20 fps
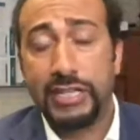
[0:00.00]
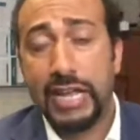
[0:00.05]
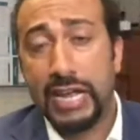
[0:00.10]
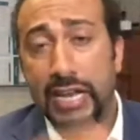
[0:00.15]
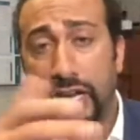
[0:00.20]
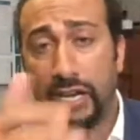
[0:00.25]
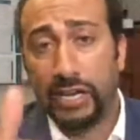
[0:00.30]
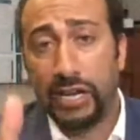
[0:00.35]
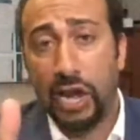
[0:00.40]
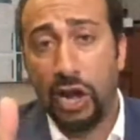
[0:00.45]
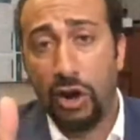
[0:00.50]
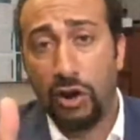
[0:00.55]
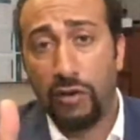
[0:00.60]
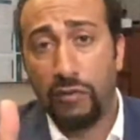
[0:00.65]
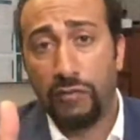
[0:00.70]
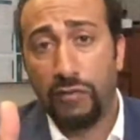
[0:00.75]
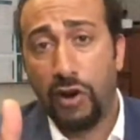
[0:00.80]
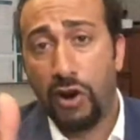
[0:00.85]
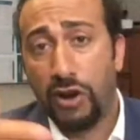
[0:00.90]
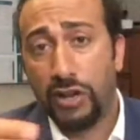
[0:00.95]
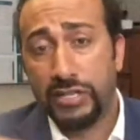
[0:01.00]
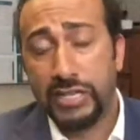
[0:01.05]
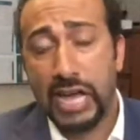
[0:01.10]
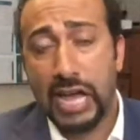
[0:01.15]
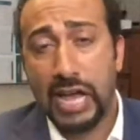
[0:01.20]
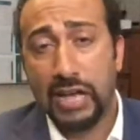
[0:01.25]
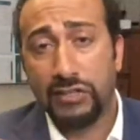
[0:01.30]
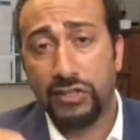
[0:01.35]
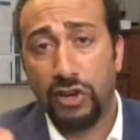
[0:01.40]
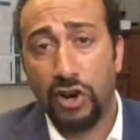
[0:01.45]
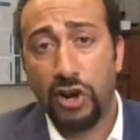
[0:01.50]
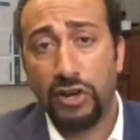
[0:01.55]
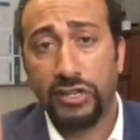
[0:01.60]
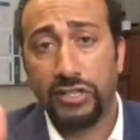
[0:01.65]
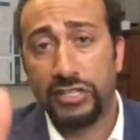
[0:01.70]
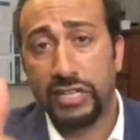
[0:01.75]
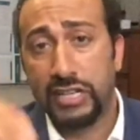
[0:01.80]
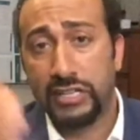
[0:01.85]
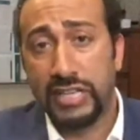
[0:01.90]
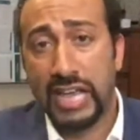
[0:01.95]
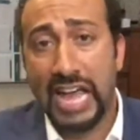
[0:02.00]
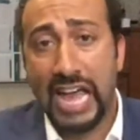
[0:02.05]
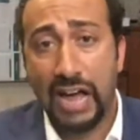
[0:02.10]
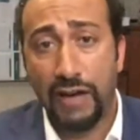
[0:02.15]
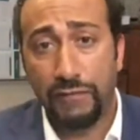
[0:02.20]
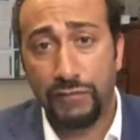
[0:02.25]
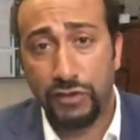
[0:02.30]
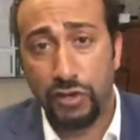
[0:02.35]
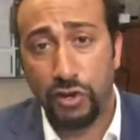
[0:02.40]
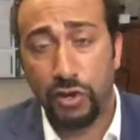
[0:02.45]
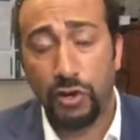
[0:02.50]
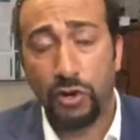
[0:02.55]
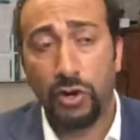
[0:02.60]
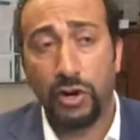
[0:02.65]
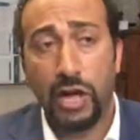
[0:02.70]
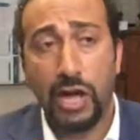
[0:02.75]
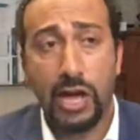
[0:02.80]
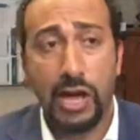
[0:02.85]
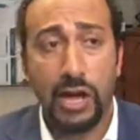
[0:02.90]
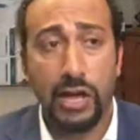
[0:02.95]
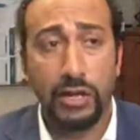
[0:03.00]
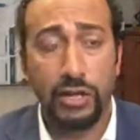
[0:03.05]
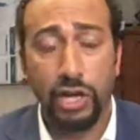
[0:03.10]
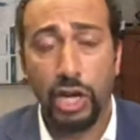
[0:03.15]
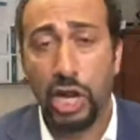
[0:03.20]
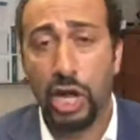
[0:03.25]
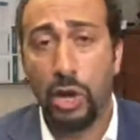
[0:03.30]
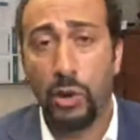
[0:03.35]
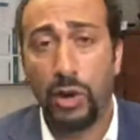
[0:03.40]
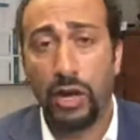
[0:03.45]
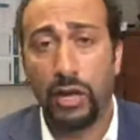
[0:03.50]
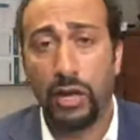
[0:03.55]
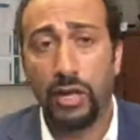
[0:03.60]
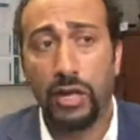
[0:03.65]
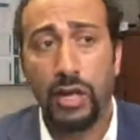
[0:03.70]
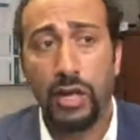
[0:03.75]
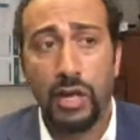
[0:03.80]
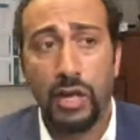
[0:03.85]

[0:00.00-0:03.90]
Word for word: taking care of heart attacks and heart disease after uh, you know a,